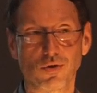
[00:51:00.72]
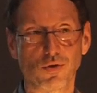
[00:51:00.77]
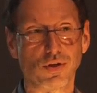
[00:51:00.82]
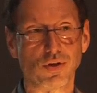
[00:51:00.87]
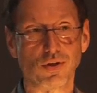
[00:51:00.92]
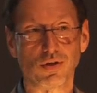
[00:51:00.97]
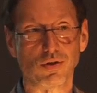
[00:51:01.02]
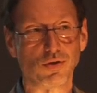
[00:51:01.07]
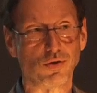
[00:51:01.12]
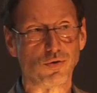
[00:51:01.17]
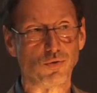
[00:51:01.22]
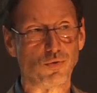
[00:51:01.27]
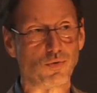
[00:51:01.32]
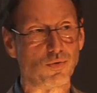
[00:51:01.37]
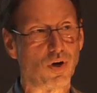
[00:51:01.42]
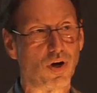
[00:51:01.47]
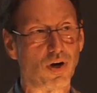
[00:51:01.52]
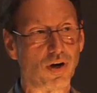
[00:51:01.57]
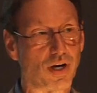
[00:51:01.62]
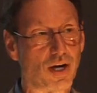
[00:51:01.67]
good, new
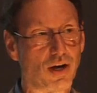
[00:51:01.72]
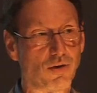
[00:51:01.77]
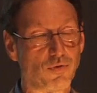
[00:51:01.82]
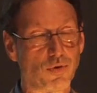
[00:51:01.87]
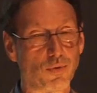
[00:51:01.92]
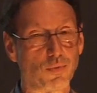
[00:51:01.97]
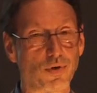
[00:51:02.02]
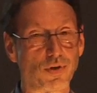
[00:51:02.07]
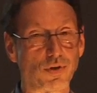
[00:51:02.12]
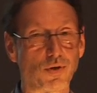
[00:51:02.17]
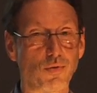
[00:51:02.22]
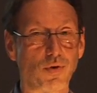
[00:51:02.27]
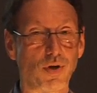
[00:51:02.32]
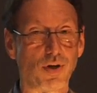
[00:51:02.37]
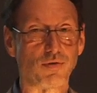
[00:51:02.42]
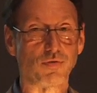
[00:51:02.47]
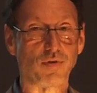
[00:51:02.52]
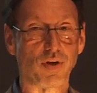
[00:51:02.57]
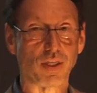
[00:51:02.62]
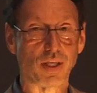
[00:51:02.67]
art, however you want to
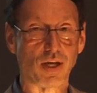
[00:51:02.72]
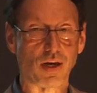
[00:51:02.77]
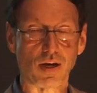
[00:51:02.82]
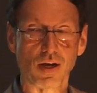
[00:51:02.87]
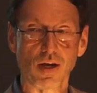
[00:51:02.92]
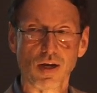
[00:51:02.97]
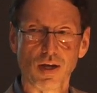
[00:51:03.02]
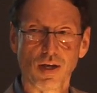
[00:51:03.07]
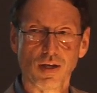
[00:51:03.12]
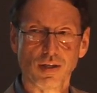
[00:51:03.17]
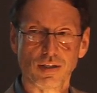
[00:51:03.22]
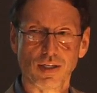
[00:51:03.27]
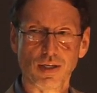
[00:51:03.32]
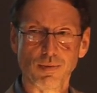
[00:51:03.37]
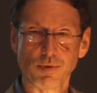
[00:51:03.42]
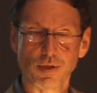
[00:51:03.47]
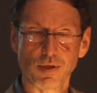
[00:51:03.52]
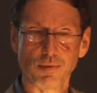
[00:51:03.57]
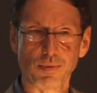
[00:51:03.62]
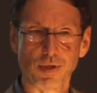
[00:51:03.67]
qualify that,
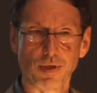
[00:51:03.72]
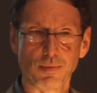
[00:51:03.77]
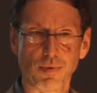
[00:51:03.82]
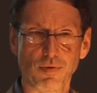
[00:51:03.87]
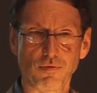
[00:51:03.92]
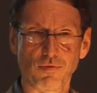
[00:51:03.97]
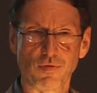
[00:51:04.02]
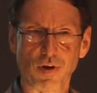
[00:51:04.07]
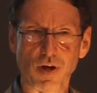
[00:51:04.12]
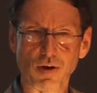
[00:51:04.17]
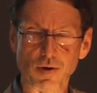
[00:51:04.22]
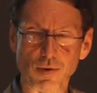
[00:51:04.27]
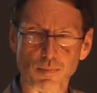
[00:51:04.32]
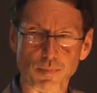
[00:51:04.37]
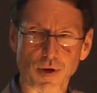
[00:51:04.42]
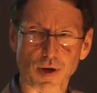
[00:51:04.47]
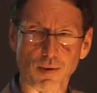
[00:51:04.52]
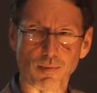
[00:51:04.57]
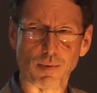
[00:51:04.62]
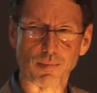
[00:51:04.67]
seems to me to be very
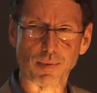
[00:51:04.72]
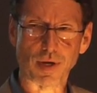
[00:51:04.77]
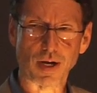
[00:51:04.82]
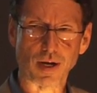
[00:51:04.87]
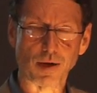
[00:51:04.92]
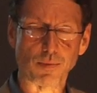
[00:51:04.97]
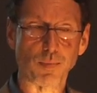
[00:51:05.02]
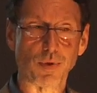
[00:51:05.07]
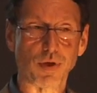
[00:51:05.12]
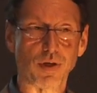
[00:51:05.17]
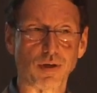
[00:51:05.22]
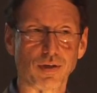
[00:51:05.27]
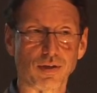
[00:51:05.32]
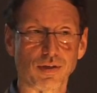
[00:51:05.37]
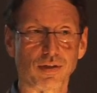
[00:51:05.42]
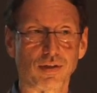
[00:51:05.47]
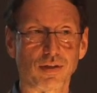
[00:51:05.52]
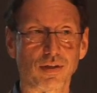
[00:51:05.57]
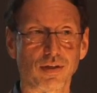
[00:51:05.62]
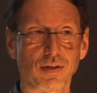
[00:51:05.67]
problematic
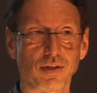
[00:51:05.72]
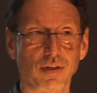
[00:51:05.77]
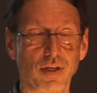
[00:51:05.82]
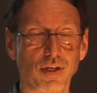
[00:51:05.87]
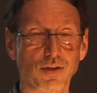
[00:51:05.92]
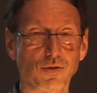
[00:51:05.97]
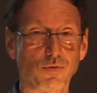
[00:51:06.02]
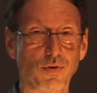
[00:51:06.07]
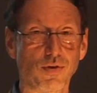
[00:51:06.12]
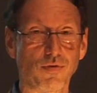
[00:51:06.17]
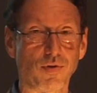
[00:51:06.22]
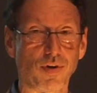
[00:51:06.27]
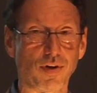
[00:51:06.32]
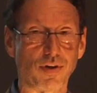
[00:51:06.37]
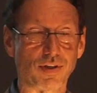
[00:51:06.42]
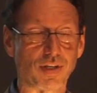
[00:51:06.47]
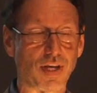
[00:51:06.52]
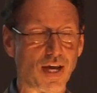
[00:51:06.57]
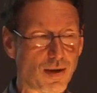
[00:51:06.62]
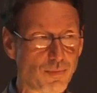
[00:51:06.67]
because the, the history of
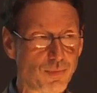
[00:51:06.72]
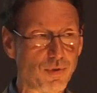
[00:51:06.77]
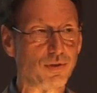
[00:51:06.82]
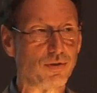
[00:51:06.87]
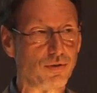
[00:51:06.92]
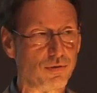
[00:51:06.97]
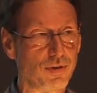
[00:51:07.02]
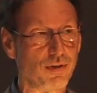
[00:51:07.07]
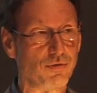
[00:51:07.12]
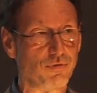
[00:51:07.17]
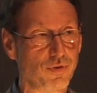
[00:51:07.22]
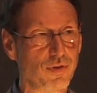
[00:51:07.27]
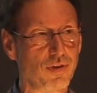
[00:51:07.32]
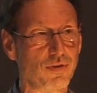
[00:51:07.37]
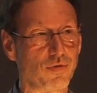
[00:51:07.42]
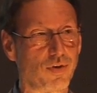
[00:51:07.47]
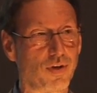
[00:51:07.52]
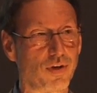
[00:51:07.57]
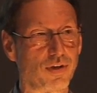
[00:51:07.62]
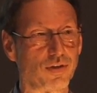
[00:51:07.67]
art is absolutely full
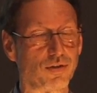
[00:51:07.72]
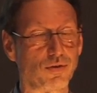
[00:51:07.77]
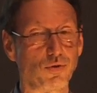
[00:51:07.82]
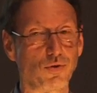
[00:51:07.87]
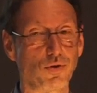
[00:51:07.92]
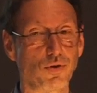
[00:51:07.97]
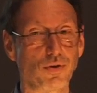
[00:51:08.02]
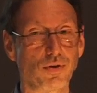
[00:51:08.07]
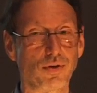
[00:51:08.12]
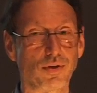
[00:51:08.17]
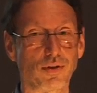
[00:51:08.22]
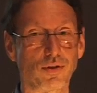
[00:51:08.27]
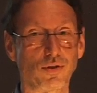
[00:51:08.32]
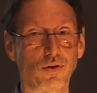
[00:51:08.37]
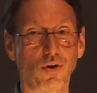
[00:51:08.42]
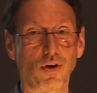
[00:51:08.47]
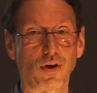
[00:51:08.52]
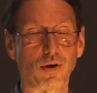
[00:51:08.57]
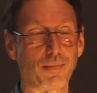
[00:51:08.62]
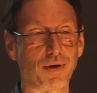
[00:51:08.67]
of artists who couldn't
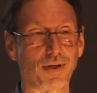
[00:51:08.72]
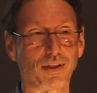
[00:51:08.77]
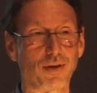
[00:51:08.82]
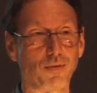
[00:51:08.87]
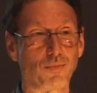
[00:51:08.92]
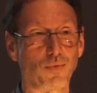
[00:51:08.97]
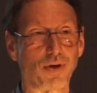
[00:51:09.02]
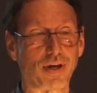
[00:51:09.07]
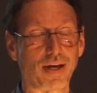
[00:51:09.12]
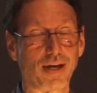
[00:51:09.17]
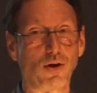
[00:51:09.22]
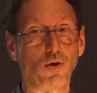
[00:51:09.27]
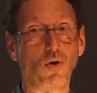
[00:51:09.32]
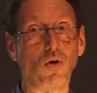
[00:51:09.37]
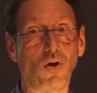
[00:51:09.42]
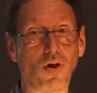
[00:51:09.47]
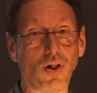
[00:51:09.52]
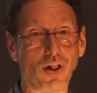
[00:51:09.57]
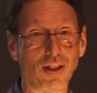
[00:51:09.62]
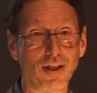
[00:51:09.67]
talk about their work at
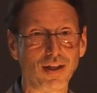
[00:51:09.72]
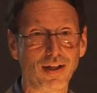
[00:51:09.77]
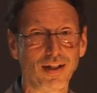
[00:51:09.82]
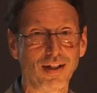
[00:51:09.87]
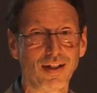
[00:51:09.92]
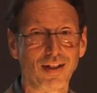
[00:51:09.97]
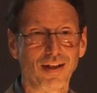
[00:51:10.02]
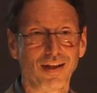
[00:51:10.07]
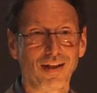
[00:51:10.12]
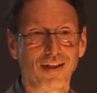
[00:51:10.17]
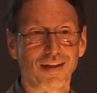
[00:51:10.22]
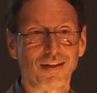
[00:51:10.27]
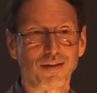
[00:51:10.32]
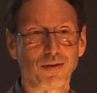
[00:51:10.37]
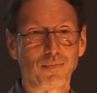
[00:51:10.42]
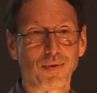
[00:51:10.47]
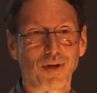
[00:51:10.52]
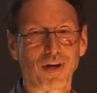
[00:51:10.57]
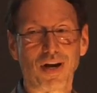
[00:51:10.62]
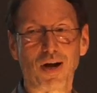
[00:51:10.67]
all. And
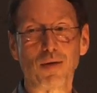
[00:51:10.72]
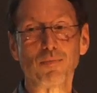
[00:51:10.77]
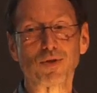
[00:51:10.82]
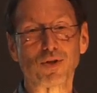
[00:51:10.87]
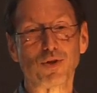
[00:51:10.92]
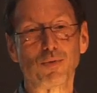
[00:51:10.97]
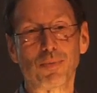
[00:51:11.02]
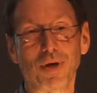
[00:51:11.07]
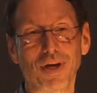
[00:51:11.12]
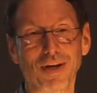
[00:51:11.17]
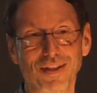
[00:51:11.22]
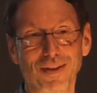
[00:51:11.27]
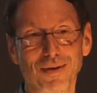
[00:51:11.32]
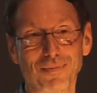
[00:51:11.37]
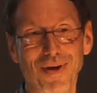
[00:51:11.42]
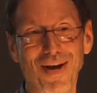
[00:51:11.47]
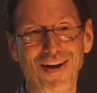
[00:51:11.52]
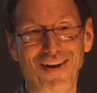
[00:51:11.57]
no matter how much you paid them,